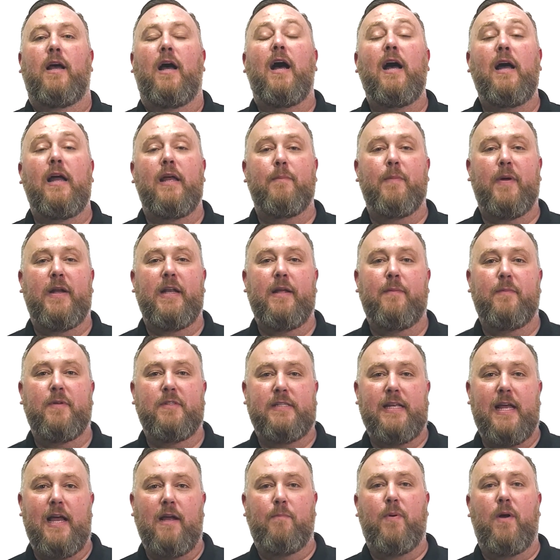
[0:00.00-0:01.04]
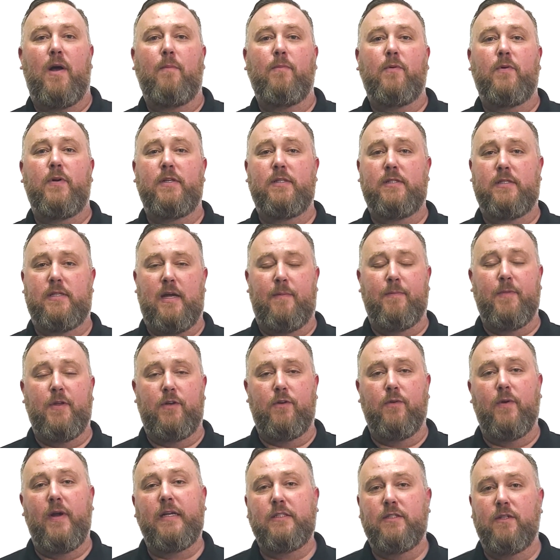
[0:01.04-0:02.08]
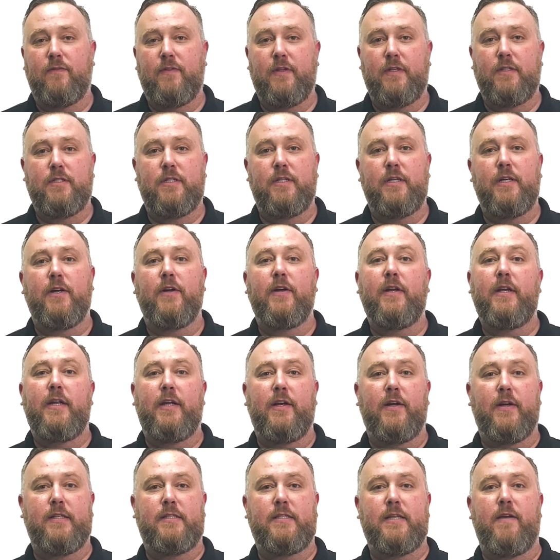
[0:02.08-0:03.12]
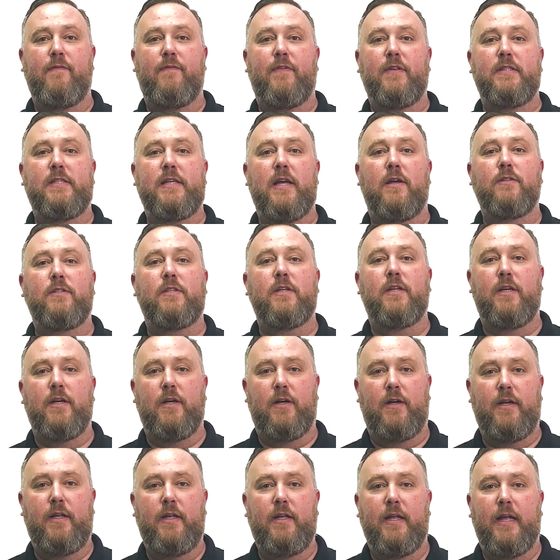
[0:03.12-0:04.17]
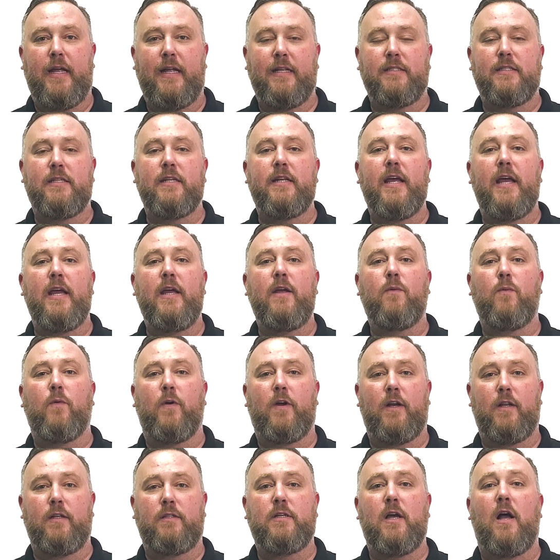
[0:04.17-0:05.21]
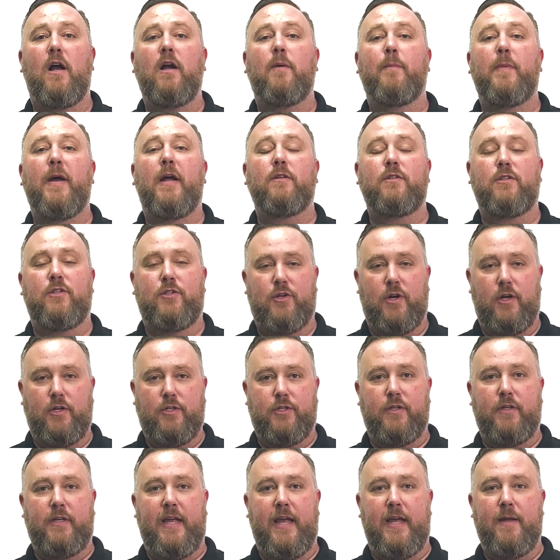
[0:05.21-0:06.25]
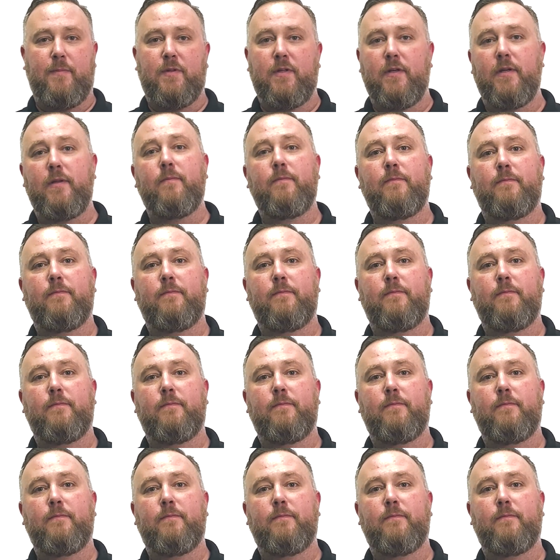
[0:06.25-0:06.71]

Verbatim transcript: Hi, my name is Zac Palmquist. I'm the Director of Engineering here at Safe and Sound Security, and today we're going to talk about structured cabling.